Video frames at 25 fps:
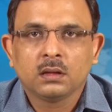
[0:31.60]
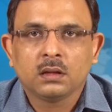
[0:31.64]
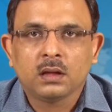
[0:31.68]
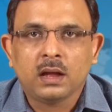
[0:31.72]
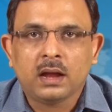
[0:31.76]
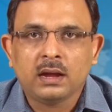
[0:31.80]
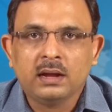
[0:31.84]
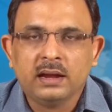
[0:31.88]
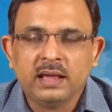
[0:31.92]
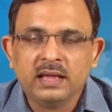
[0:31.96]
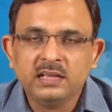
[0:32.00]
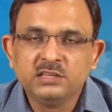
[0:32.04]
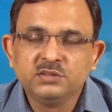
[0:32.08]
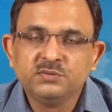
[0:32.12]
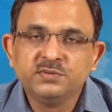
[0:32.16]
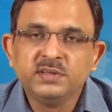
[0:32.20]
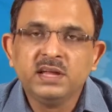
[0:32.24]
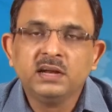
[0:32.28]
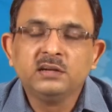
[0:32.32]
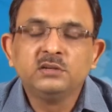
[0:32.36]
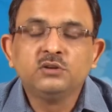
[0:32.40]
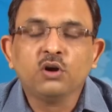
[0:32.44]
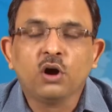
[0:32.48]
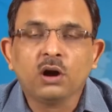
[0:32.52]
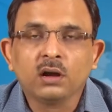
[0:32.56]
And as we are
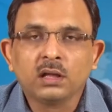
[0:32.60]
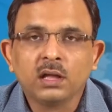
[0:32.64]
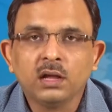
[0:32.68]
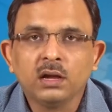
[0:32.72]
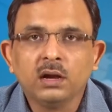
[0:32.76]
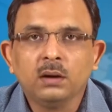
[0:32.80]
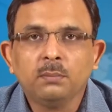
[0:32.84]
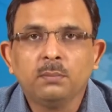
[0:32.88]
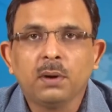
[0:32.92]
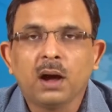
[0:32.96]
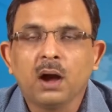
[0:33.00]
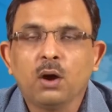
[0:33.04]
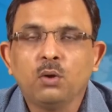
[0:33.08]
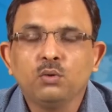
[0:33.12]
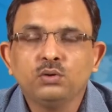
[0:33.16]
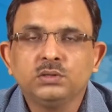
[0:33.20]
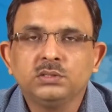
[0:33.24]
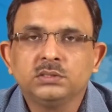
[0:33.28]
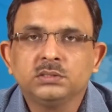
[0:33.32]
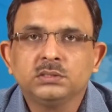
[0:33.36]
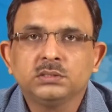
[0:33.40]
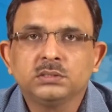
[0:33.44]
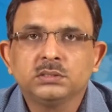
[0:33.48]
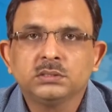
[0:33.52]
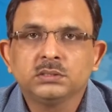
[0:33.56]
talking about
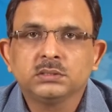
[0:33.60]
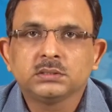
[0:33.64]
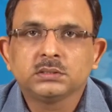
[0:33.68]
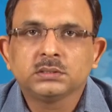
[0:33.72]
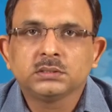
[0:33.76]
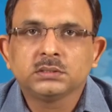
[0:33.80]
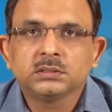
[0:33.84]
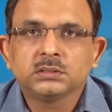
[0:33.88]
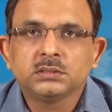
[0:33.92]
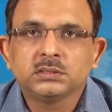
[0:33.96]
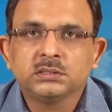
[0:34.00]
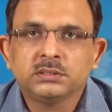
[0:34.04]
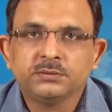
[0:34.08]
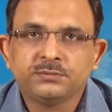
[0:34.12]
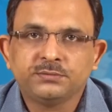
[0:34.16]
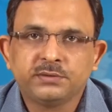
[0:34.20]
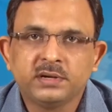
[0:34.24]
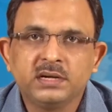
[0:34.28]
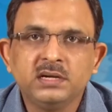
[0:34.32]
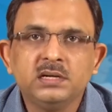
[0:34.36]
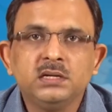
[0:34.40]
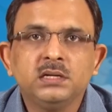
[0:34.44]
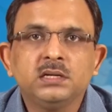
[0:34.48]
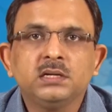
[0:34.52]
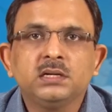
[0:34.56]

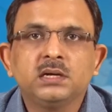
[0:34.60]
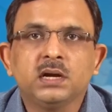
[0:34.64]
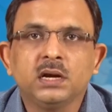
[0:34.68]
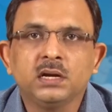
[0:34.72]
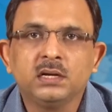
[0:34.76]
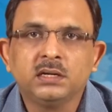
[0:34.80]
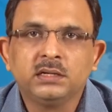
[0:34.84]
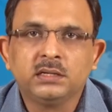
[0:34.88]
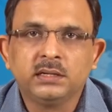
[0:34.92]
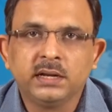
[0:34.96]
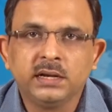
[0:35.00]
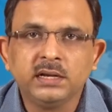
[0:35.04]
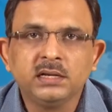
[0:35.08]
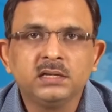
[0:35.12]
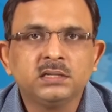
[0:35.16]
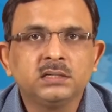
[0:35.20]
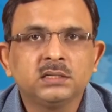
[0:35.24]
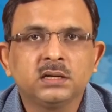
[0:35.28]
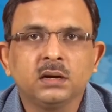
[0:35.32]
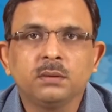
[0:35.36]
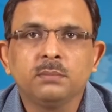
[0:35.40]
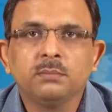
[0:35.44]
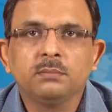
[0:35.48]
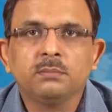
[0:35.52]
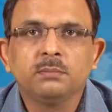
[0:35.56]
different content
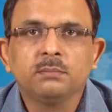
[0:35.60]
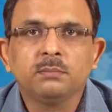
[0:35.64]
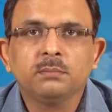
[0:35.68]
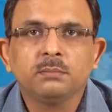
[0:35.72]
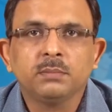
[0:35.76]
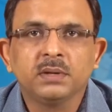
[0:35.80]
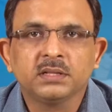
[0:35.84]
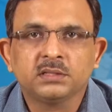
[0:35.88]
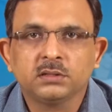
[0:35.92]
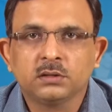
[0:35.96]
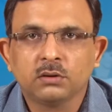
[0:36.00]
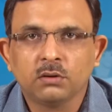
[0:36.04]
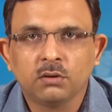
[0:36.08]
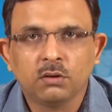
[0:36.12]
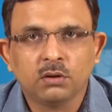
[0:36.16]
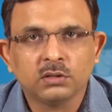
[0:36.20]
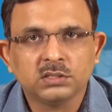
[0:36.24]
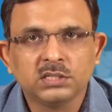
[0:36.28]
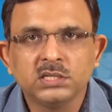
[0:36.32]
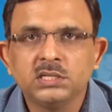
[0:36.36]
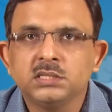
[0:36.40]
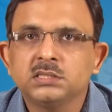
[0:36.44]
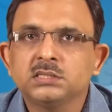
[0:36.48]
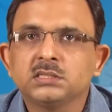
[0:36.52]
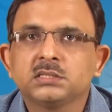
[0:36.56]
cum
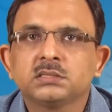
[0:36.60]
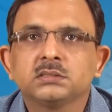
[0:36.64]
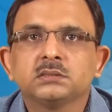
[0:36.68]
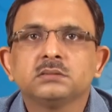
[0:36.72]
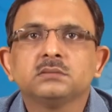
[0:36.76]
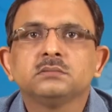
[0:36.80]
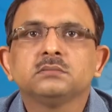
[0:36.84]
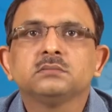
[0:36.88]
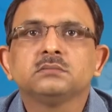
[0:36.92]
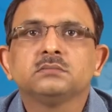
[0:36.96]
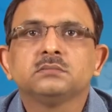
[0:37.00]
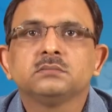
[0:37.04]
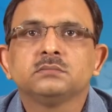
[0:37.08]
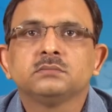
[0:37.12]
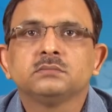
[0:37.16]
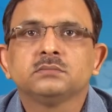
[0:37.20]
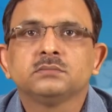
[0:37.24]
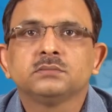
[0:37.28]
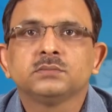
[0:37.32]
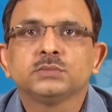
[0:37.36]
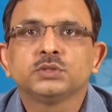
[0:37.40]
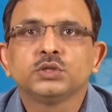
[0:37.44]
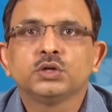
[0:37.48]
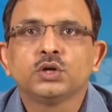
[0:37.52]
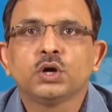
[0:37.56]
methodologies,
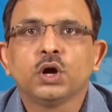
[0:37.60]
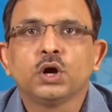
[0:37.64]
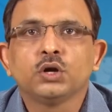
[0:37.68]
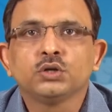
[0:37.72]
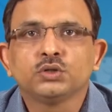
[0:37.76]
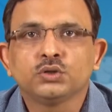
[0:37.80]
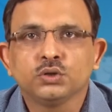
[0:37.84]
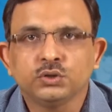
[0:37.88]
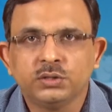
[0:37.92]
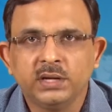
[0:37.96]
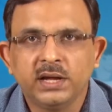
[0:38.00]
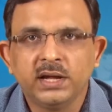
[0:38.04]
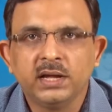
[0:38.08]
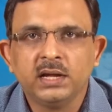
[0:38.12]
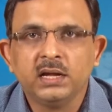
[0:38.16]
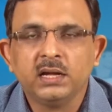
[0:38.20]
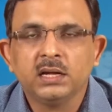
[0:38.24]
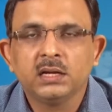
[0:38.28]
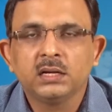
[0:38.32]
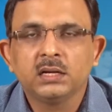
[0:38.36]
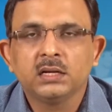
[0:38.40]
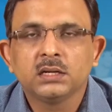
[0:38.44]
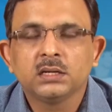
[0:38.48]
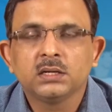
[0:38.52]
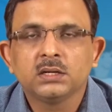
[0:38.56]
today
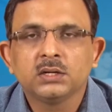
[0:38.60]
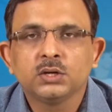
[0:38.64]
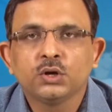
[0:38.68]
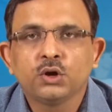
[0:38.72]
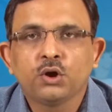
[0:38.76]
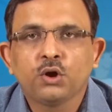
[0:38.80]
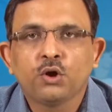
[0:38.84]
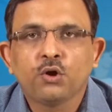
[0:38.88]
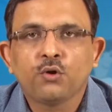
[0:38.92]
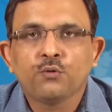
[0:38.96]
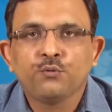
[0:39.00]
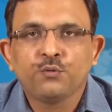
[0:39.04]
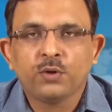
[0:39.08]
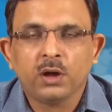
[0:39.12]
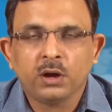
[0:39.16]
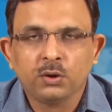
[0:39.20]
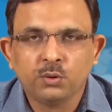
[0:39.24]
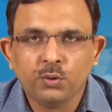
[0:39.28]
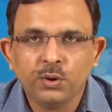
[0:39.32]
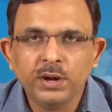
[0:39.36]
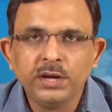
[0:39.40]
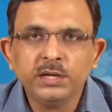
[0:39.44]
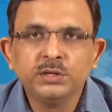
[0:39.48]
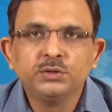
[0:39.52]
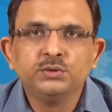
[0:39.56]
we are
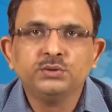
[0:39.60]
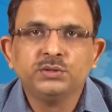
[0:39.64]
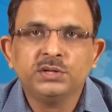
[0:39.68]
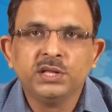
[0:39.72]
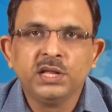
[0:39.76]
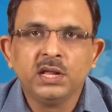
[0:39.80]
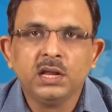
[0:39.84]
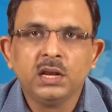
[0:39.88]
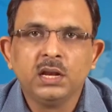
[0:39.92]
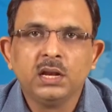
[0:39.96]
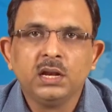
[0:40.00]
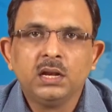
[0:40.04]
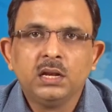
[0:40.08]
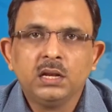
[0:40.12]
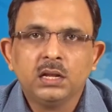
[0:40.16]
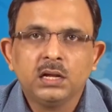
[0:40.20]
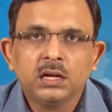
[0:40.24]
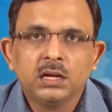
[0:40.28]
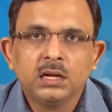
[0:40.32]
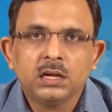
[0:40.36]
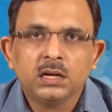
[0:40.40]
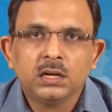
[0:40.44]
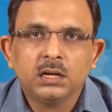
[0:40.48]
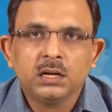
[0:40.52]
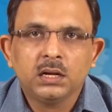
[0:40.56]
going to deal
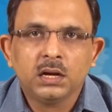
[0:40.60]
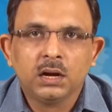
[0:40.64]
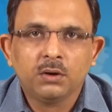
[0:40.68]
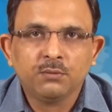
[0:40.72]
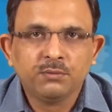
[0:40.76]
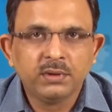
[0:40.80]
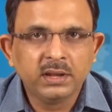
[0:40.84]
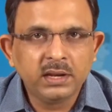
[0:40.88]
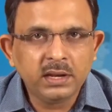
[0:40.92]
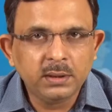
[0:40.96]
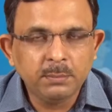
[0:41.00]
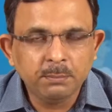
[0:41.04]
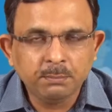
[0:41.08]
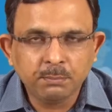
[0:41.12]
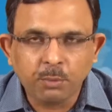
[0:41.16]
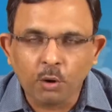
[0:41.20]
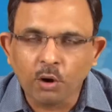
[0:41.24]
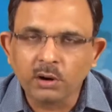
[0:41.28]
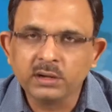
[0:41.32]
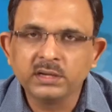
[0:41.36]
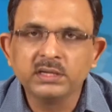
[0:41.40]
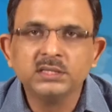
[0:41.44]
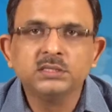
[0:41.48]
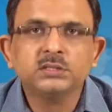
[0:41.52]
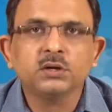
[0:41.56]
a very
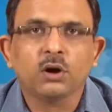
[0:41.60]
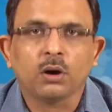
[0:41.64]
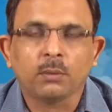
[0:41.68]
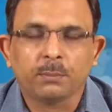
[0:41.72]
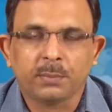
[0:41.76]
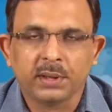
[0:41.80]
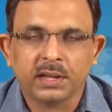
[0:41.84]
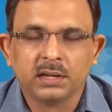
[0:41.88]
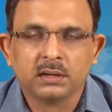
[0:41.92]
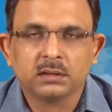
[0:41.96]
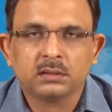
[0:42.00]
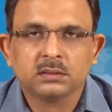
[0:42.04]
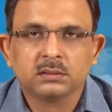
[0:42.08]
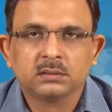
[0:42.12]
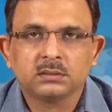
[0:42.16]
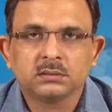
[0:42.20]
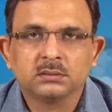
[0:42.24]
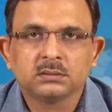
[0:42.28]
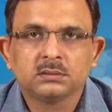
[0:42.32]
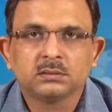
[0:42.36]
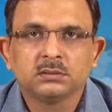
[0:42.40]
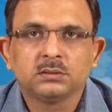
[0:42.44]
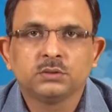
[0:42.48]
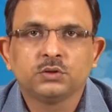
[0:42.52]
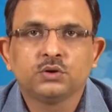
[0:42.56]
important topic
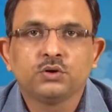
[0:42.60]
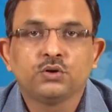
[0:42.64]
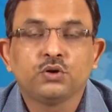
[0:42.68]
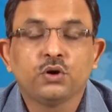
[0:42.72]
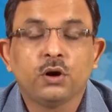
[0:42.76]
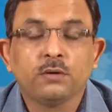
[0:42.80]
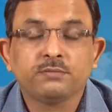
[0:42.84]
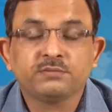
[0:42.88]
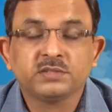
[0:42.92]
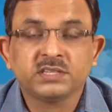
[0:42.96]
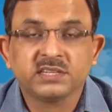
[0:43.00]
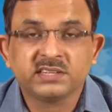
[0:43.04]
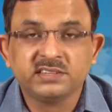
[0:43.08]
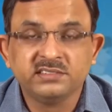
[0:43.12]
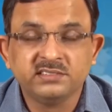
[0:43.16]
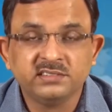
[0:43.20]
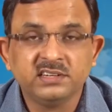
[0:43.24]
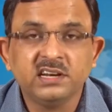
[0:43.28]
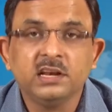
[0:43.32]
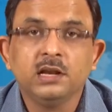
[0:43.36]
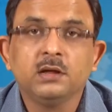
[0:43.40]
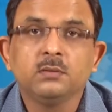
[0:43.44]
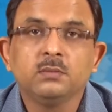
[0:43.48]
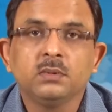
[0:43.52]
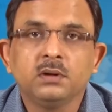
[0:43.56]
of secondary
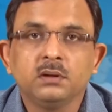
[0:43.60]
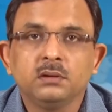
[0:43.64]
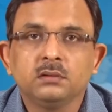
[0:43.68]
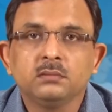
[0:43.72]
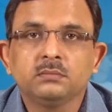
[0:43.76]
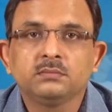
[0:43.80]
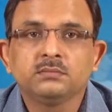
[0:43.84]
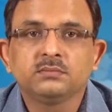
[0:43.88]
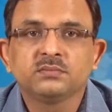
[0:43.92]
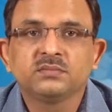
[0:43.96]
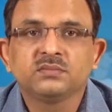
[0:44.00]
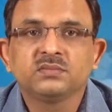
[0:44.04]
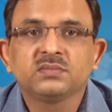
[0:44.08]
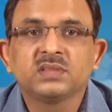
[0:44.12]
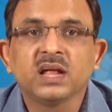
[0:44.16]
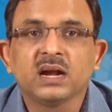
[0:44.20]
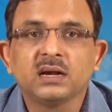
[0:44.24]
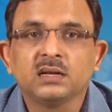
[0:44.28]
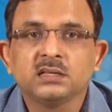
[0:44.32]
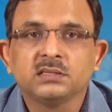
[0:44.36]
level, that